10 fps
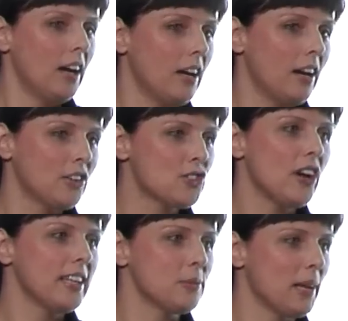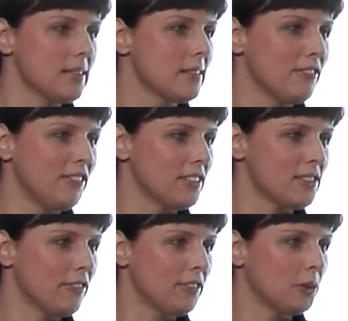trying to answer the
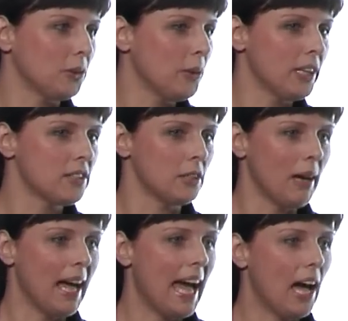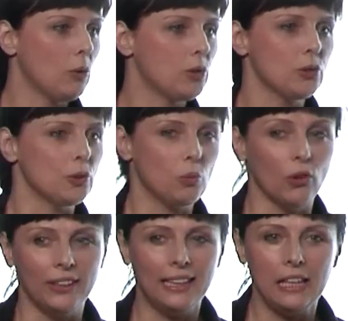philosophical question about how should
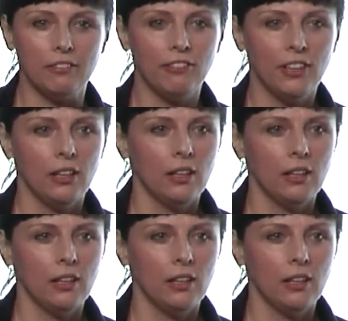one live?